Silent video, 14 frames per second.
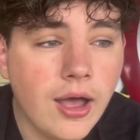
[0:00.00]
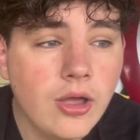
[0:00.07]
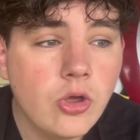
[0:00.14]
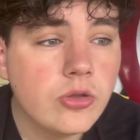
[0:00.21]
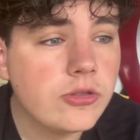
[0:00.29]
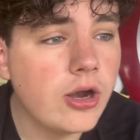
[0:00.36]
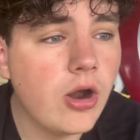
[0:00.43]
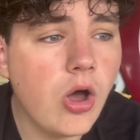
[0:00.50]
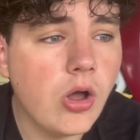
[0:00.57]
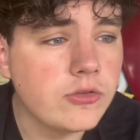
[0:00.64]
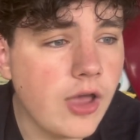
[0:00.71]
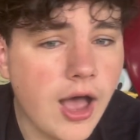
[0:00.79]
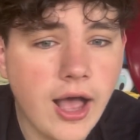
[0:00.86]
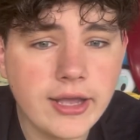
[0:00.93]
They're all
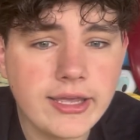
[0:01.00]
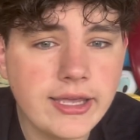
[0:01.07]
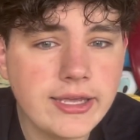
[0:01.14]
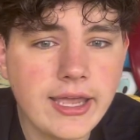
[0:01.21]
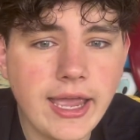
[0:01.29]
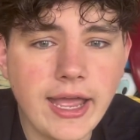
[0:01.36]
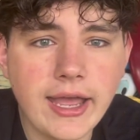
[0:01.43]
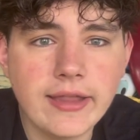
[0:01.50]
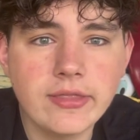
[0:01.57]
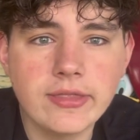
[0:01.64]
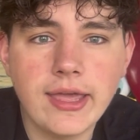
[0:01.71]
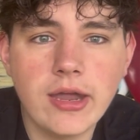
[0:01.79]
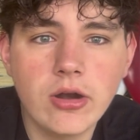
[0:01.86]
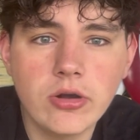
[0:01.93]
talking, and
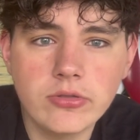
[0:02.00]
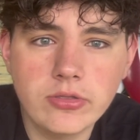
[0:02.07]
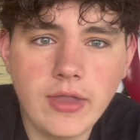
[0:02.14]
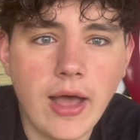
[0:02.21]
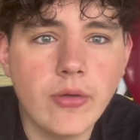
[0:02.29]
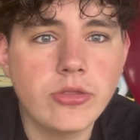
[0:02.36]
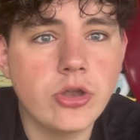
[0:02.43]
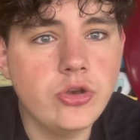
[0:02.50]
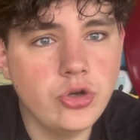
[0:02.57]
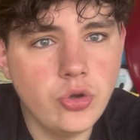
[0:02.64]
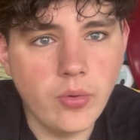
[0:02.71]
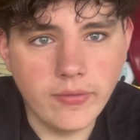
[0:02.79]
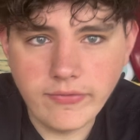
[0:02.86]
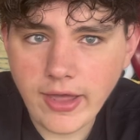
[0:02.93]
they are now the
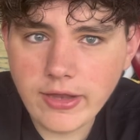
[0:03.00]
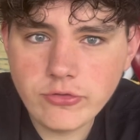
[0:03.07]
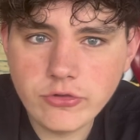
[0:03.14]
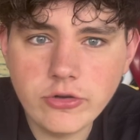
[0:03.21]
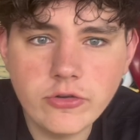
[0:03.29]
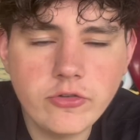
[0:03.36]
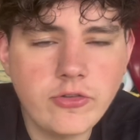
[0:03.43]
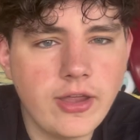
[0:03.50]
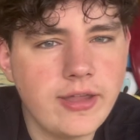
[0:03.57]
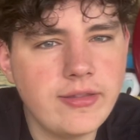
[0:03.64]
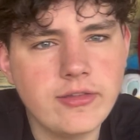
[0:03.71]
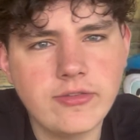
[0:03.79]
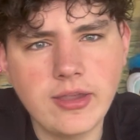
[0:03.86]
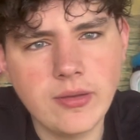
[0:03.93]
new Avengers, and
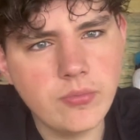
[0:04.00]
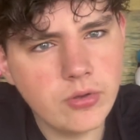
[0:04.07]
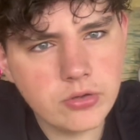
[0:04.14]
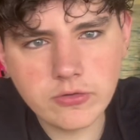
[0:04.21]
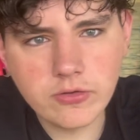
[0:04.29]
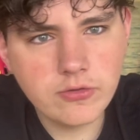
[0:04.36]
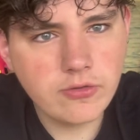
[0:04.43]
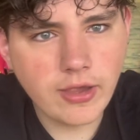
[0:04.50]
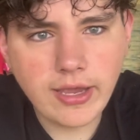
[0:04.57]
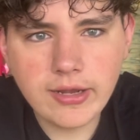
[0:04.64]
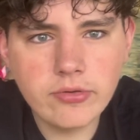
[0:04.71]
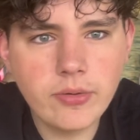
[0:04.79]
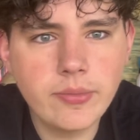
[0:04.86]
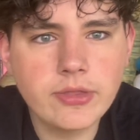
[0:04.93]
then Sam Wilson's
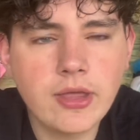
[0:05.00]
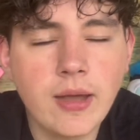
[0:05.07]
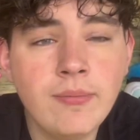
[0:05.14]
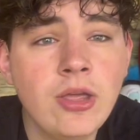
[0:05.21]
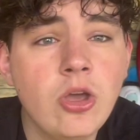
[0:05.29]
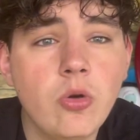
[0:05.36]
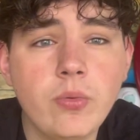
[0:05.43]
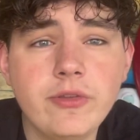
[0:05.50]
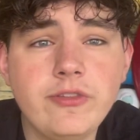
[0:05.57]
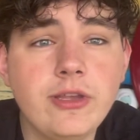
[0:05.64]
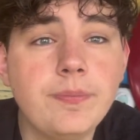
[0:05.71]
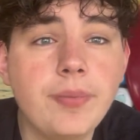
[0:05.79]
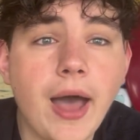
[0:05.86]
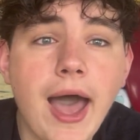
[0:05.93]
angry with them. We see
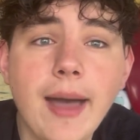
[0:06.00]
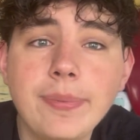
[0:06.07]
Bob